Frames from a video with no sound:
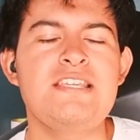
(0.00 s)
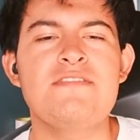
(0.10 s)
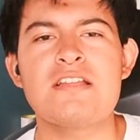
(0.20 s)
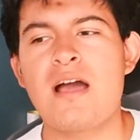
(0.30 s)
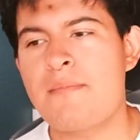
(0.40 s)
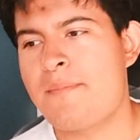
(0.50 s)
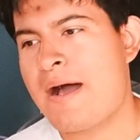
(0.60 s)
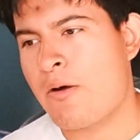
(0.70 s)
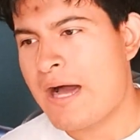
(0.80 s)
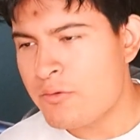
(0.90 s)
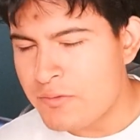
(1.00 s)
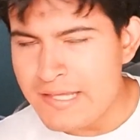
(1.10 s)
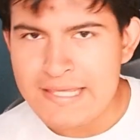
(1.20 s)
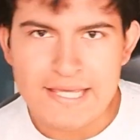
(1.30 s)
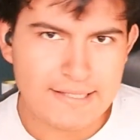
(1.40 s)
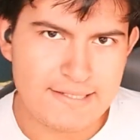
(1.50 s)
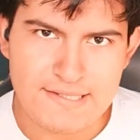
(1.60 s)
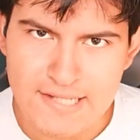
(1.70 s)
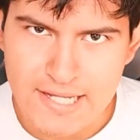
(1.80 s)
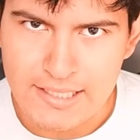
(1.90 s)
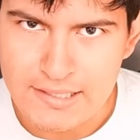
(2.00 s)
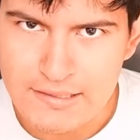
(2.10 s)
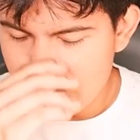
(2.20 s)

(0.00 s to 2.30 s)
even come about? How do they get designed?